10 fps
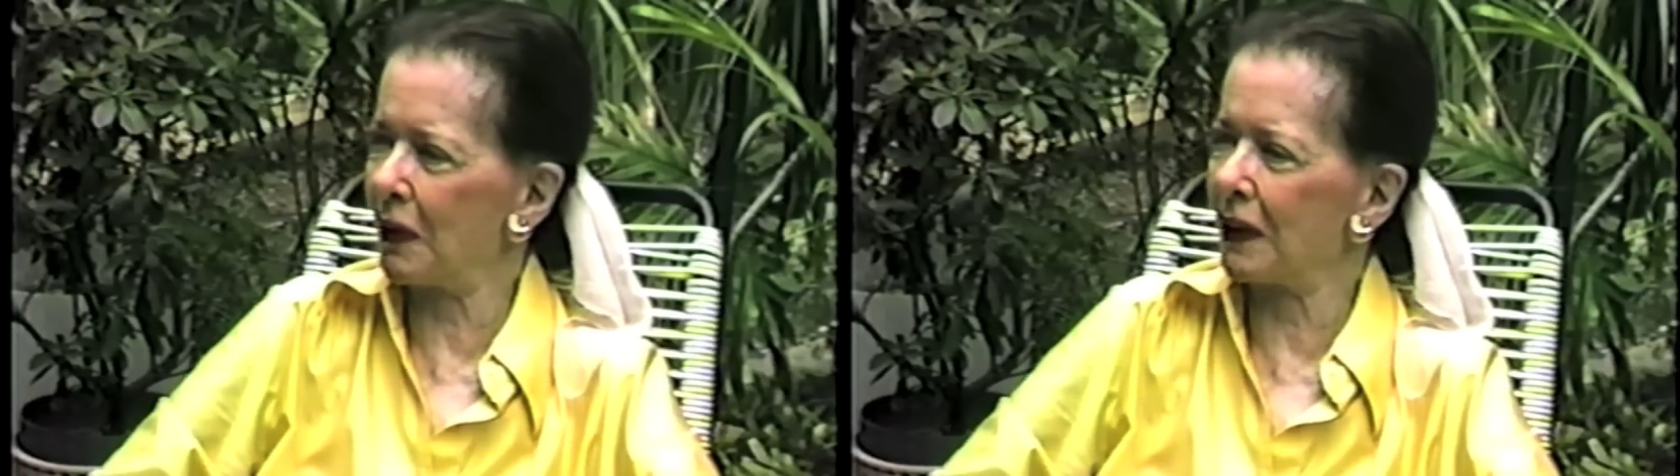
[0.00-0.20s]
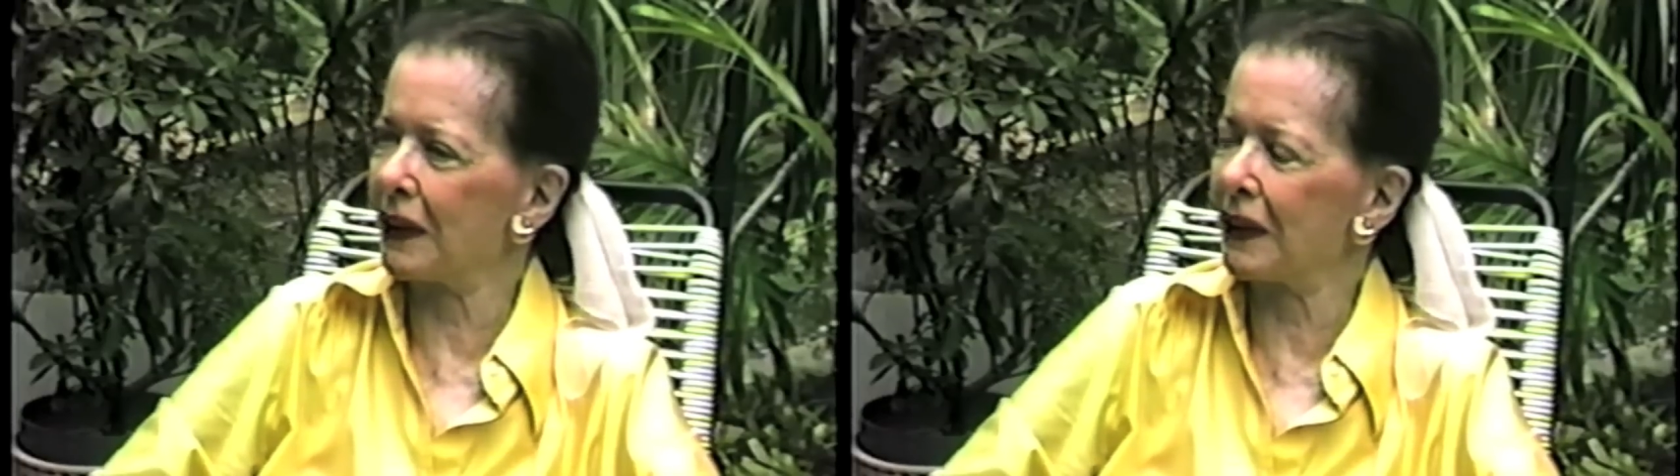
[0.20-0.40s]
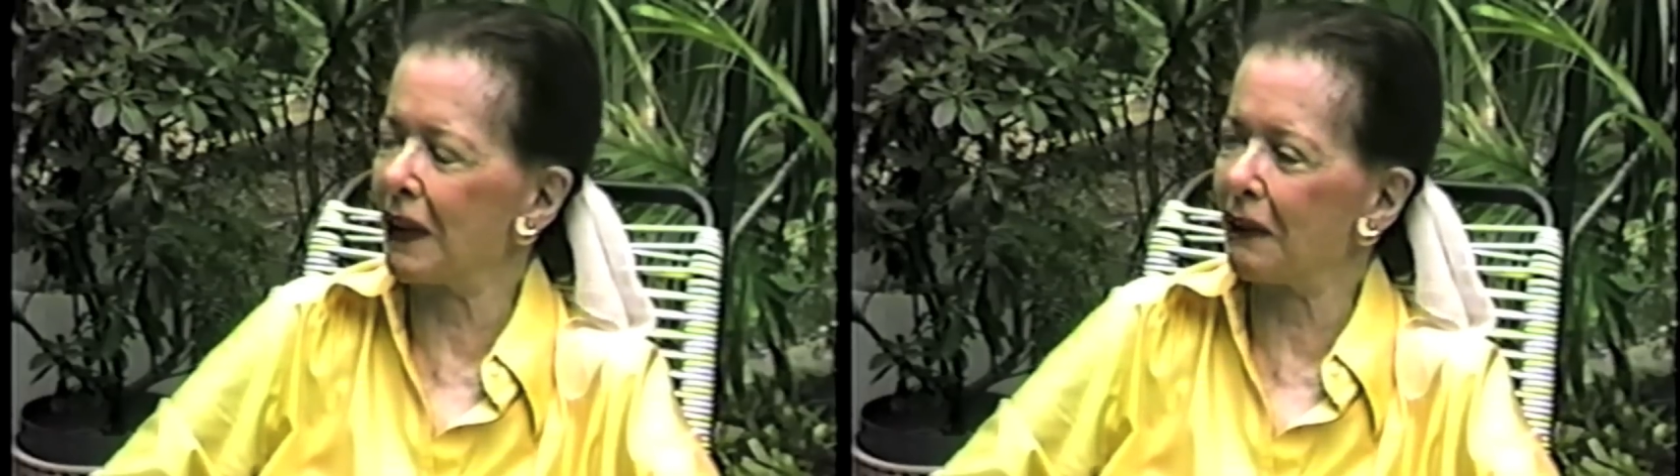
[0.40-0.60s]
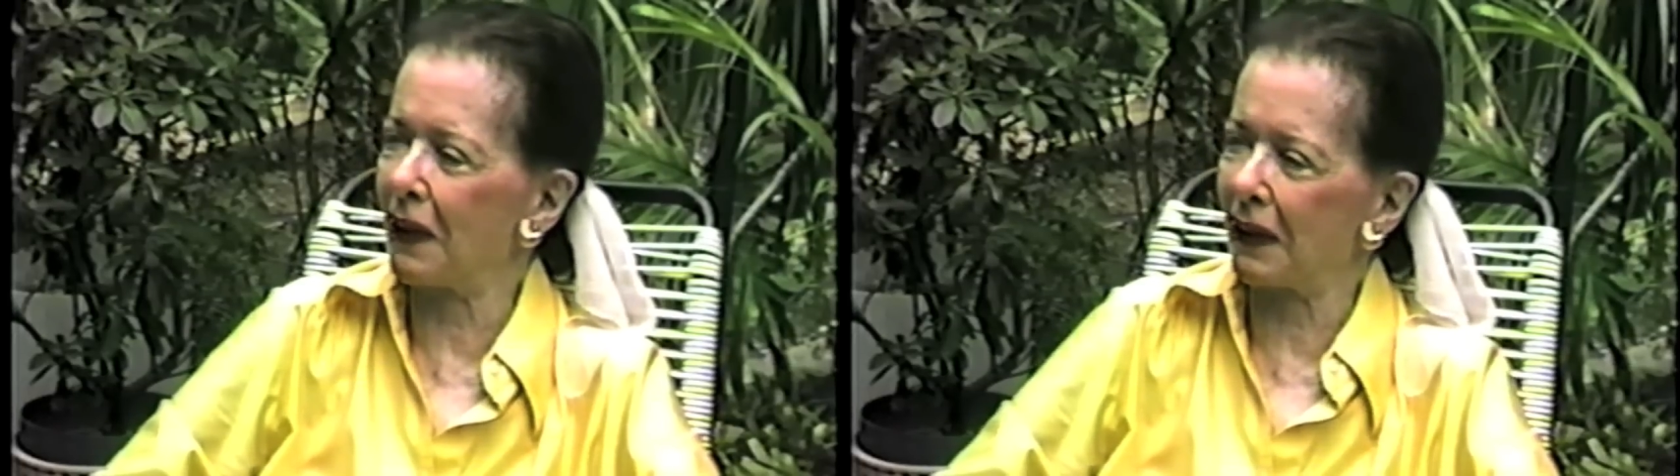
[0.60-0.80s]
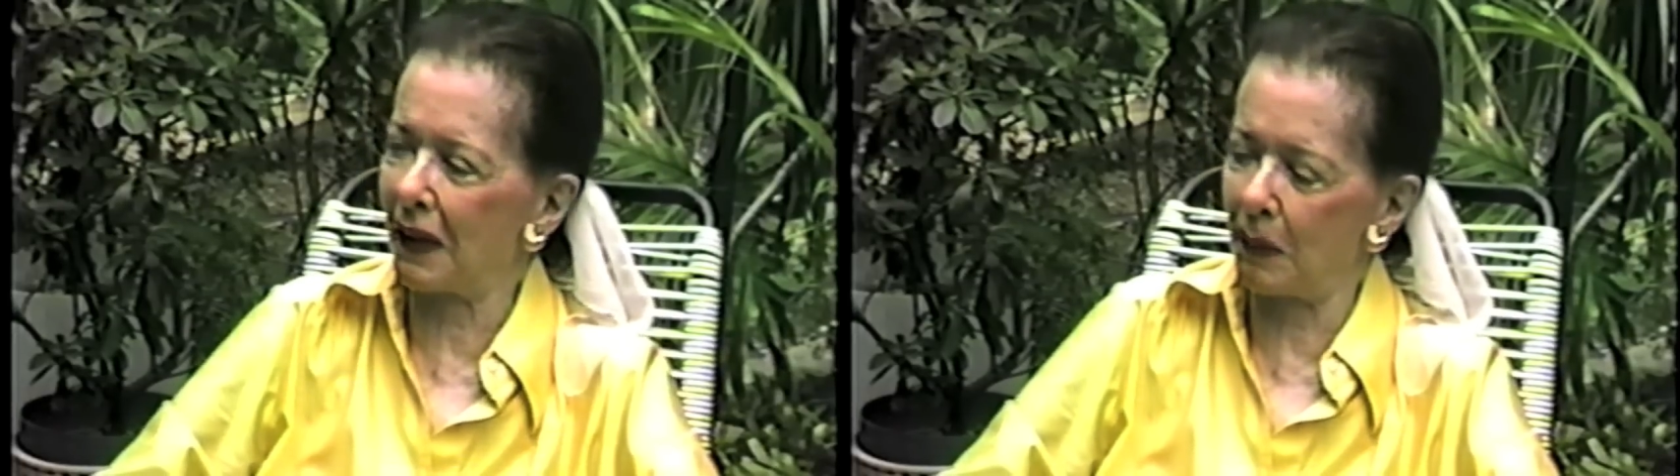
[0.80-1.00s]
Funnily enough,
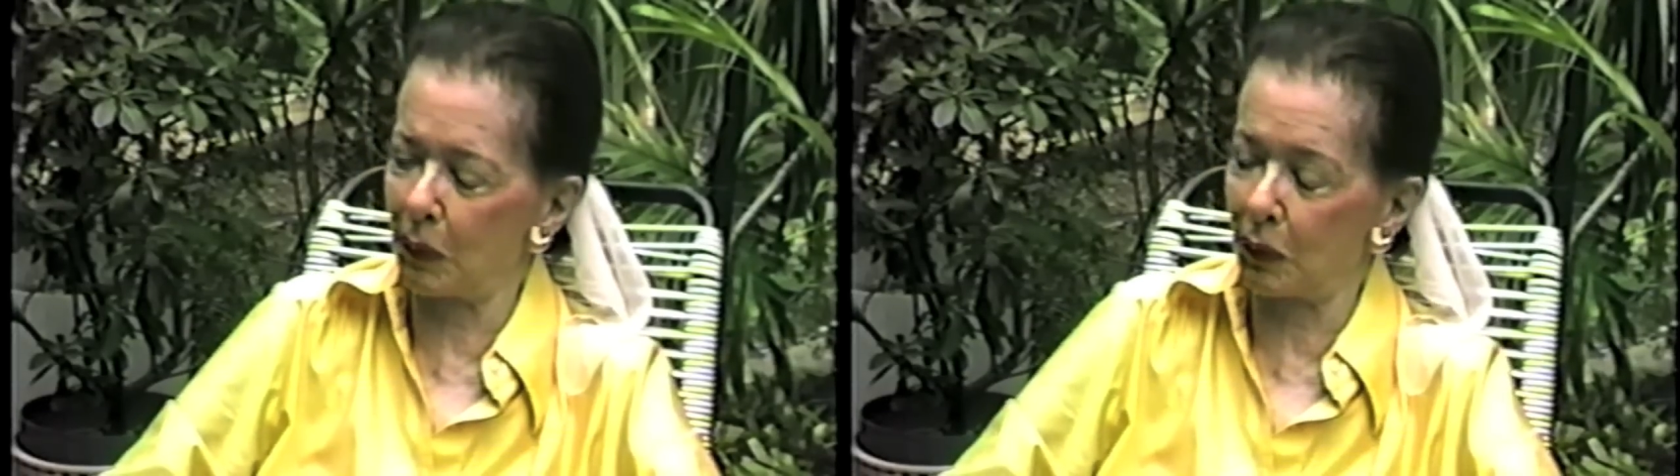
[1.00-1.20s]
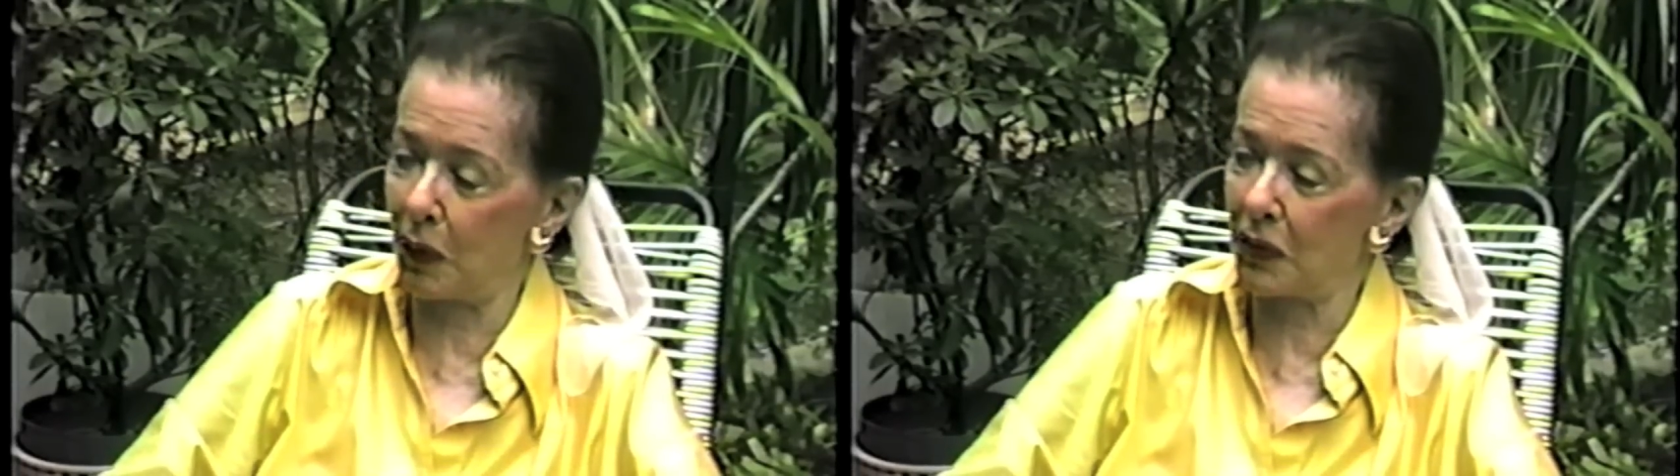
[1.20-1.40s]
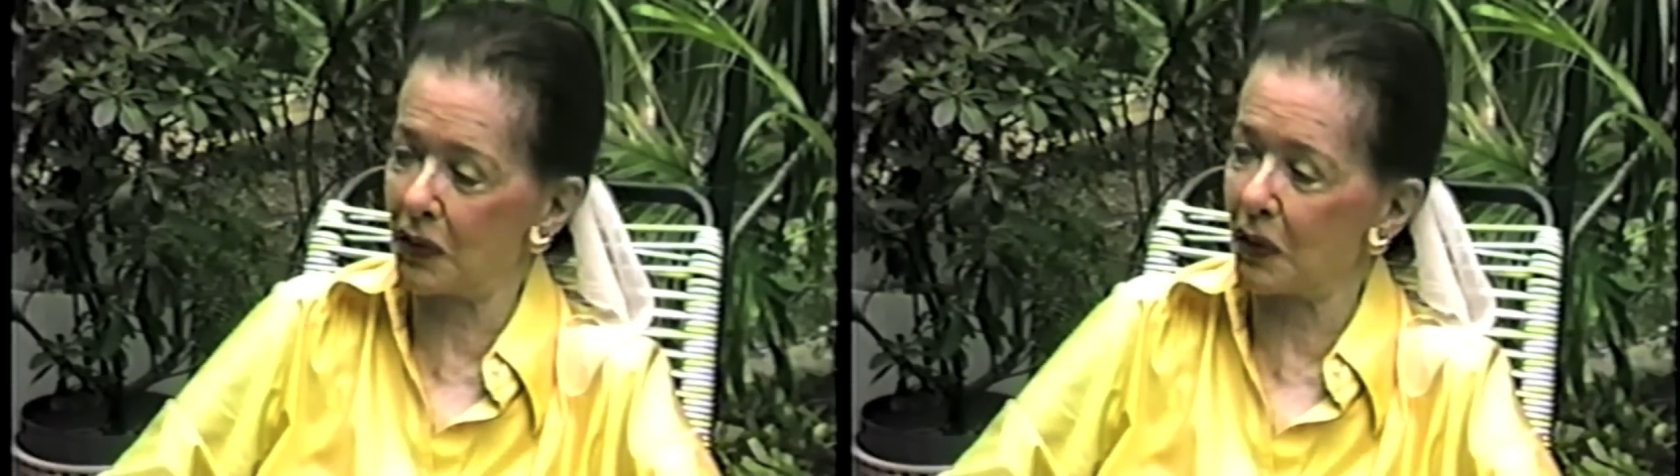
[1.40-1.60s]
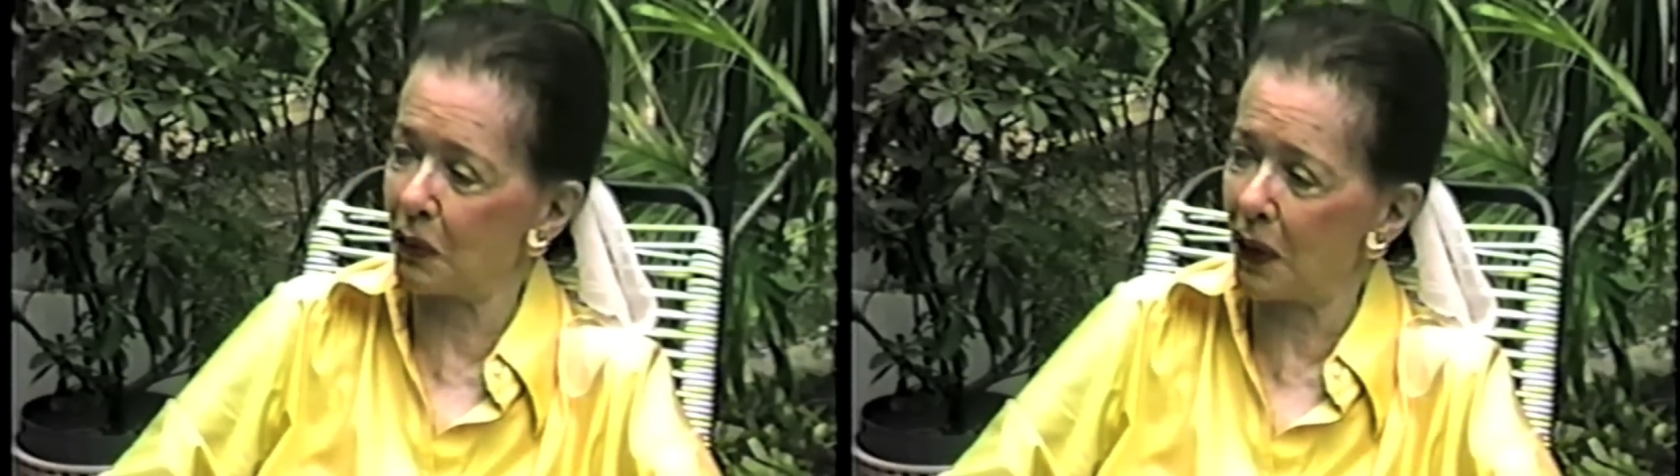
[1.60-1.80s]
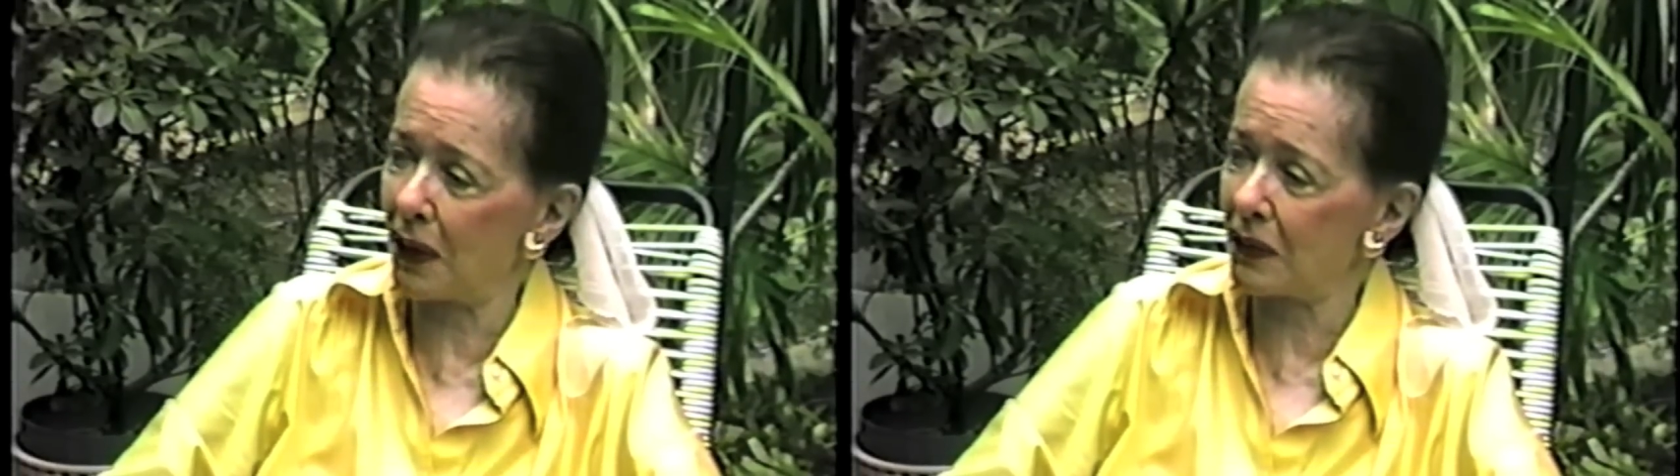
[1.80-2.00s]
I came across an
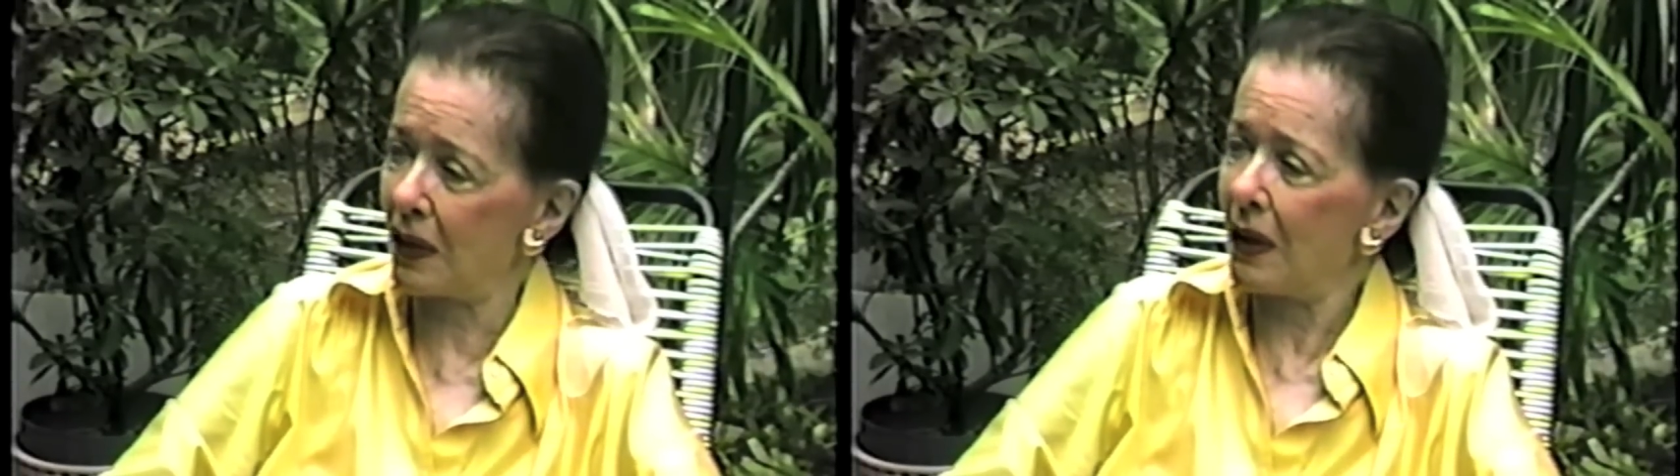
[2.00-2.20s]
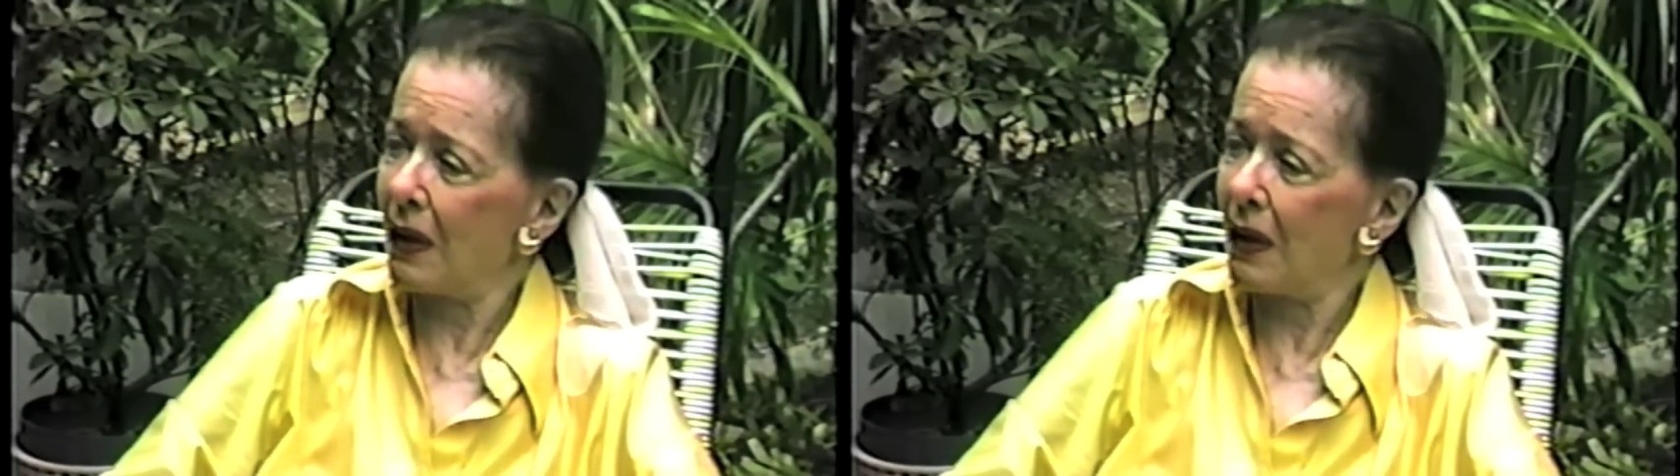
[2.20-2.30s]
address